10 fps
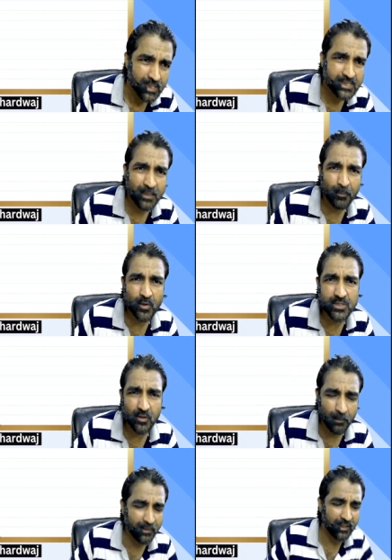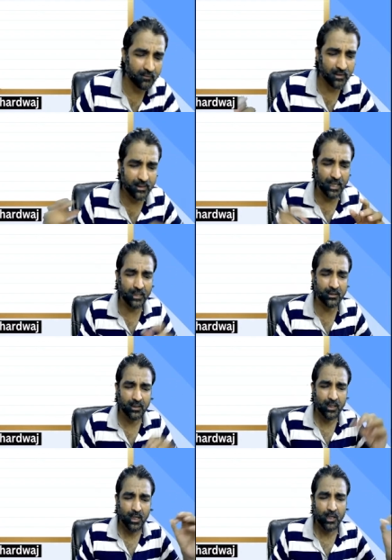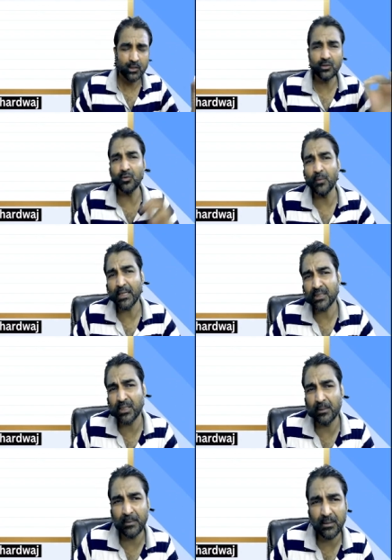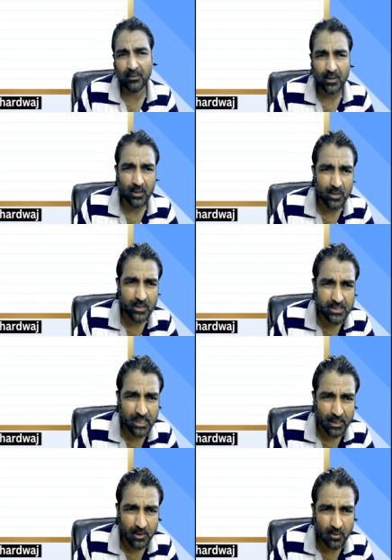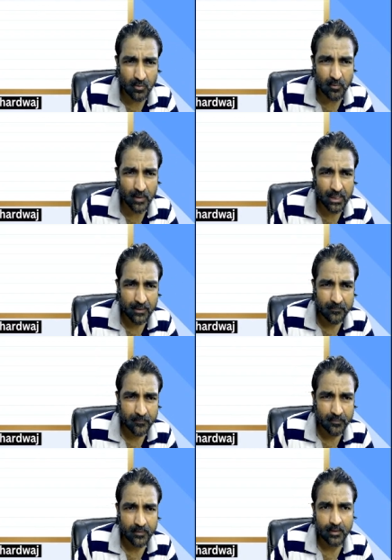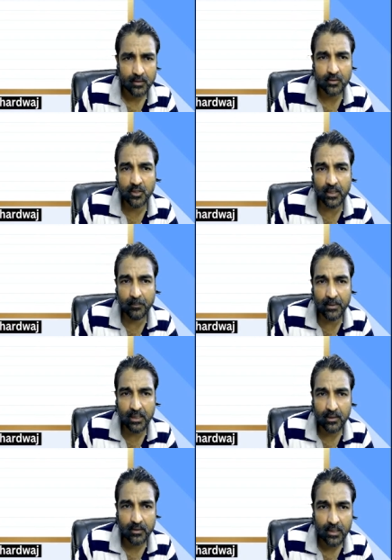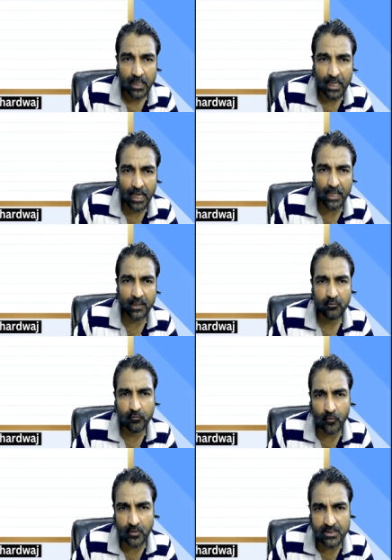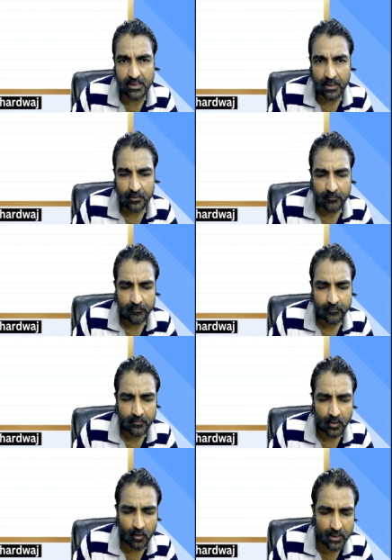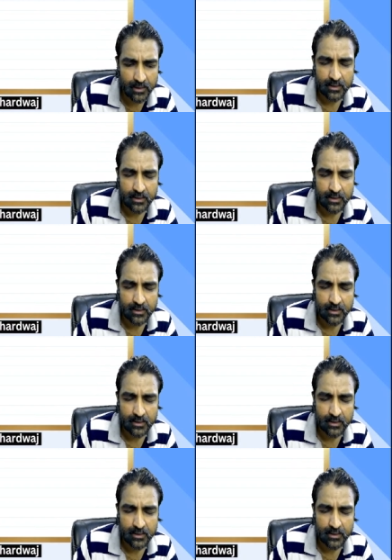Suppose you have been given that 2A, 3B, see, 2A, 3B and 4C. Okay.